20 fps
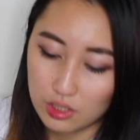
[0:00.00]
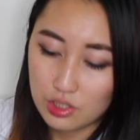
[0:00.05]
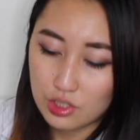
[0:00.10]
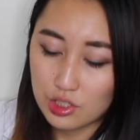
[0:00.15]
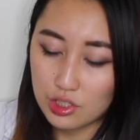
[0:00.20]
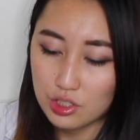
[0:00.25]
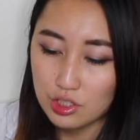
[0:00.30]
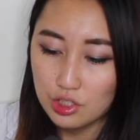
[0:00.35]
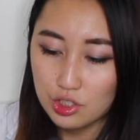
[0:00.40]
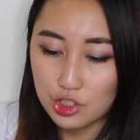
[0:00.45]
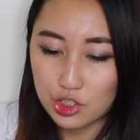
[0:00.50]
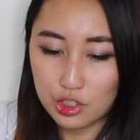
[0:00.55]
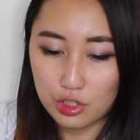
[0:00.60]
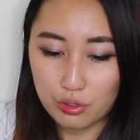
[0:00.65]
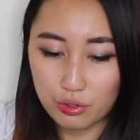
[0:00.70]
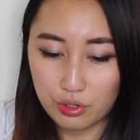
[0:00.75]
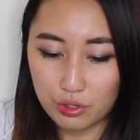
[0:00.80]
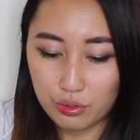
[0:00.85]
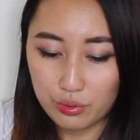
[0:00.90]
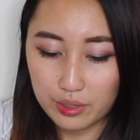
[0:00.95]
Just to
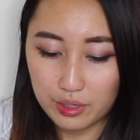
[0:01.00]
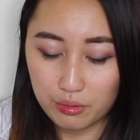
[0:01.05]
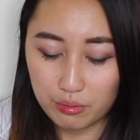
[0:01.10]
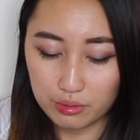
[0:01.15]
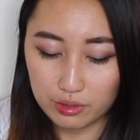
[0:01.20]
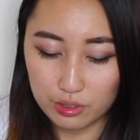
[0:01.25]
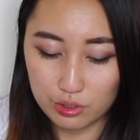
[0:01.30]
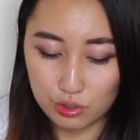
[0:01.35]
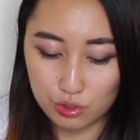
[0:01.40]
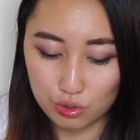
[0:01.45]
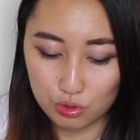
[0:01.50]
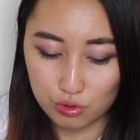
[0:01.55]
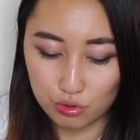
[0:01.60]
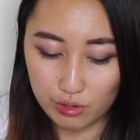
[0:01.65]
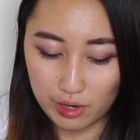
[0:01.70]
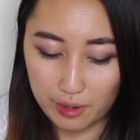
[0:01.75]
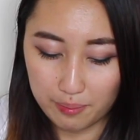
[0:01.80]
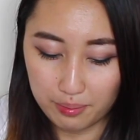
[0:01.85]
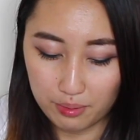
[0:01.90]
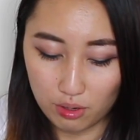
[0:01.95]
show you it with the
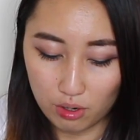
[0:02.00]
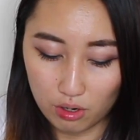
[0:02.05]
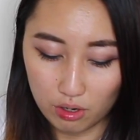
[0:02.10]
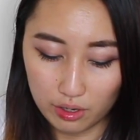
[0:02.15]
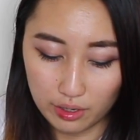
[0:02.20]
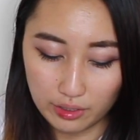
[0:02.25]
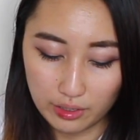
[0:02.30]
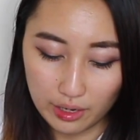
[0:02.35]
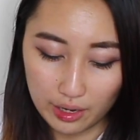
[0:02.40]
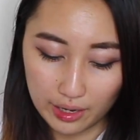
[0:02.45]
strap on,